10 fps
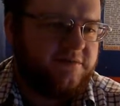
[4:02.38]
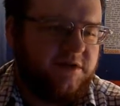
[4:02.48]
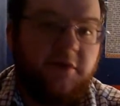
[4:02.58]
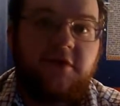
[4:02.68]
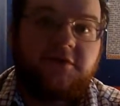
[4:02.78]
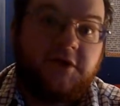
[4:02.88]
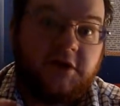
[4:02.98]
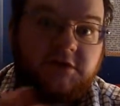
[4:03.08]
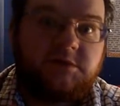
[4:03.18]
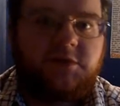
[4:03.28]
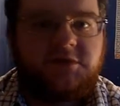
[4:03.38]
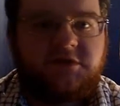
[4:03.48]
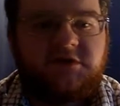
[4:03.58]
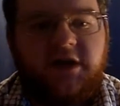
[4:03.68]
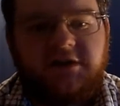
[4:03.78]
the mouthfeel, I suppose,
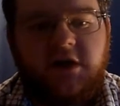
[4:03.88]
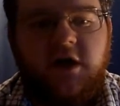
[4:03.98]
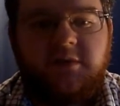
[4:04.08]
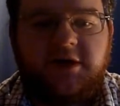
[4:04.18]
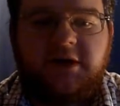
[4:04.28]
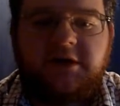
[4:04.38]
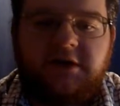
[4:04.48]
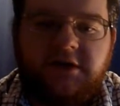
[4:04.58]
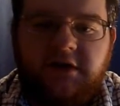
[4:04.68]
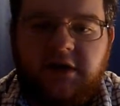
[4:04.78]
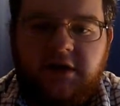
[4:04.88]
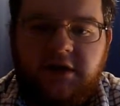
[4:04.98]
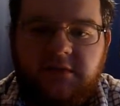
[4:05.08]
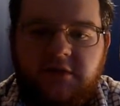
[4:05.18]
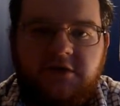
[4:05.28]
is less carbonated than
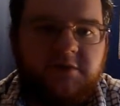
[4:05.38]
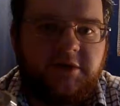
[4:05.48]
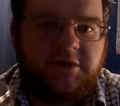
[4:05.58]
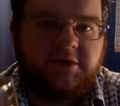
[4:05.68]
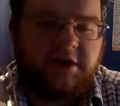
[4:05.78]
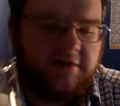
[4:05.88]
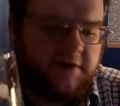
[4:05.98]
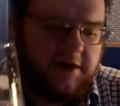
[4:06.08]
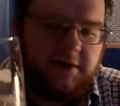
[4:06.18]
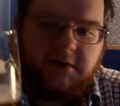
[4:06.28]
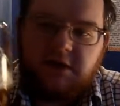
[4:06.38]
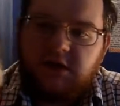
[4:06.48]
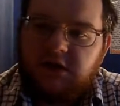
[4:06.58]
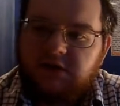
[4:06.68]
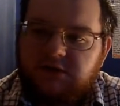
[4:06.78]
other beers that I've had.
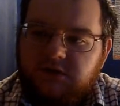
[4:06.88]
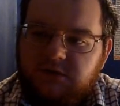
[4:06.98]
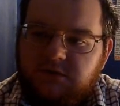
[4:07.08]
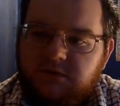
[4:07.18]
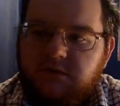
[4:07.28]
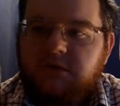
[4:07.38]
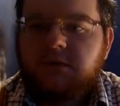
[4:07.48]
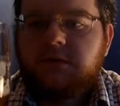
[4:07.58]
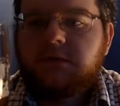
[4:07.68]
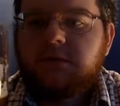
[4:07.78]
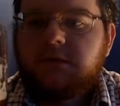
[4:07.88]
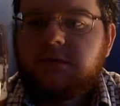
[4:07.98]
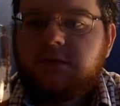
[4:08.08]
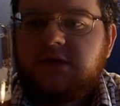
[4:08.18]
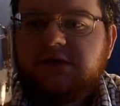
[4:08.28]
So
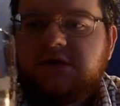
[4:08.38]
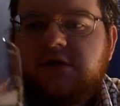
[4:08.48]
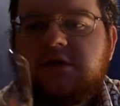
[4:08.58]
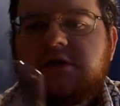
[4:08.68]
it is good